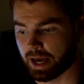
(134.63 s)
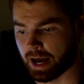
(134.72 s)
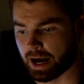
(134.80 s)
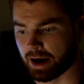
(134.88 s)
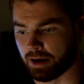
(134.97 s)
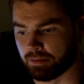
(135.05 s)

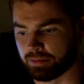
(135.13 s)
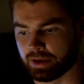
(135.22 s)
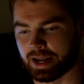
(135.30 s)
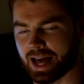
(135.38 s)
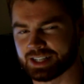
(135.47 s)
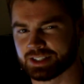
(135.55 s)

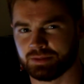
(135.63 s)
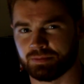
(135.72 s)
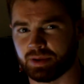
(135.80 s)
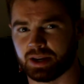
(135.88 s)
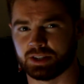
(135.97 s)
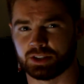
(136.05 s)
It hasn't
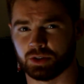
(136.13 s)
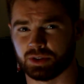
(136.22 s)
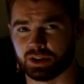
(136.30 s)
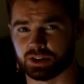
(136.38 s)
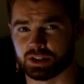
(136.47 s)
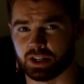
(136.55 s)
been till
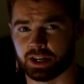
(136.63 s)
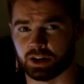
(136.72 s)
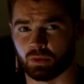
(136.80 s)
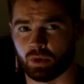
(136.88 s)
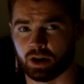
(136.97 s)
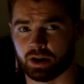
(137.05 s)
years
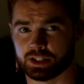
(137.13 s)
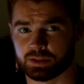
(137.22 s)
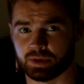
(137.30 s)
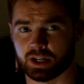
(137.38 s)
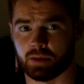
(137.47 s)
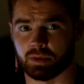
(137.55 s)
later where it's
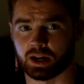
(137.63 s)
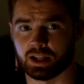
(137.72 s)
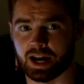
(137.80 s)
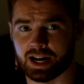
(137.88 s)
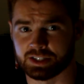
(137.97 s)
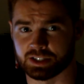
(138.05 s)
become a
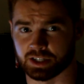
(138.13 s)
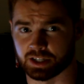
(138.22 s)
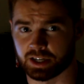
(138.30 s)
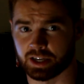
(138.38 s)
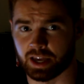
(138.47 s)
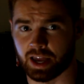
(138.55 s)

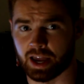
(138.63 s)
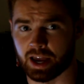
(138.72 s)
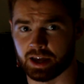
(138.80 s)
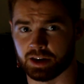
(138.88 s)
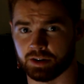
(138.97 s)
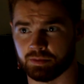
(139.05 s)
classic
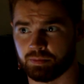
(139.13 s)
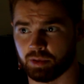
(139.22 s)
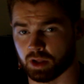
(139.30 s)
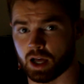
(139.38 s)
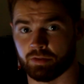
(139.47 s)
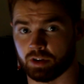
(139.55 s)
and
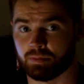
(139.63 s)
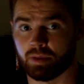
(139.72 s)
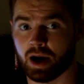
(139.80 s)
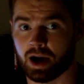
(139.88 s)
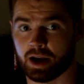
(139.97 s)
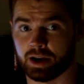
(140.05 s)
beloved
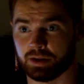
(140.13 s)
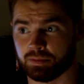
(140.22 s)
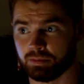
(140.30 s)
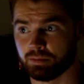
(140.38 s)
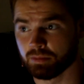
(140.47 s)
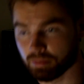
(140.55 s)
by
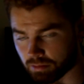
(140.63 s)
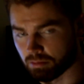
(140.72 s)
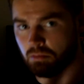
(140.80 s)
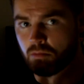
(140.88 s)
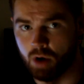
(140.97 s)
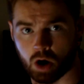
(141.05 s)

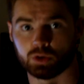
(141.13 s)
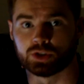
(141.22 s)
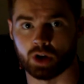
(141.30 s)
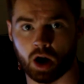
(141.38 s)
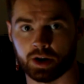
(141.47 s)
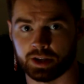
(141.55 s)

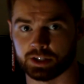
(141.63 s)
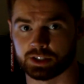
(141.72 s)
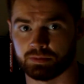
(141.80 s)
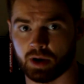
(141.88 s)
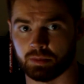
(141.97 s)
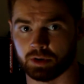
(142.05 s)
most
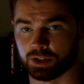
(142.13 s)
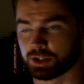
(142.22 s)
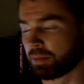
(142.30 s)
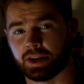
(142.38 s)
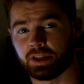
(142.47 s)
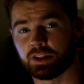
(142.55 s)
audience
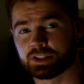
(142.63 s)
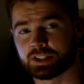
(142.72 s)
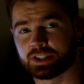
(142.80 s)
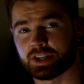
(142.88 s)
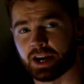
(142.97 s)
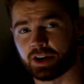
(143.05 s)
members. Needless
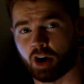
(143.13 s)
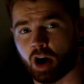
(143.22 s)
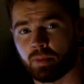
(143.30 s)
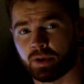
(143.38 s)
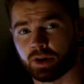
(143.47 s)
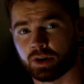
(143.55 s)
to say,
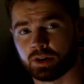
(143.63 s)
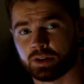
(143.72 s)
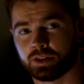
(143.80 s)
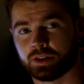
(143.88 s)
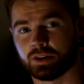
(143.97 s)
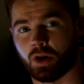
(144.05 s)

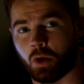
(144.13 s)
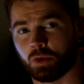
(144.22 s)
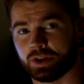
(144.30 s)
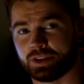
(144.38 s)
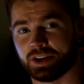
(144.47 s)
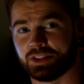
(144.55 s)
Carpenter
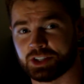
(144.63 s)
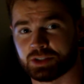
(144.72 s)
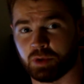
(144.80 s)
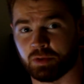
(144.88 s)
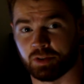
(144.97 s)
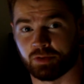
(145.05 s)
only did this
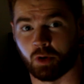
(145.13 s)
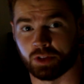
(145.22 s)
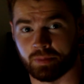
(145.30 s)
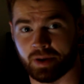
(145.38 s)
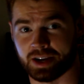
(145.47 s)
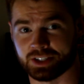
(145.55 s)
movie for
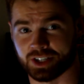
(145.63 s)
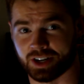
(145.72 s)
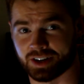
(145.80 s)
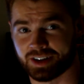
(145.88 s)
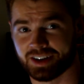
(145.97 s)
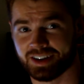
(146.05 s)
the
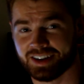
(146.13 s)
paycheck.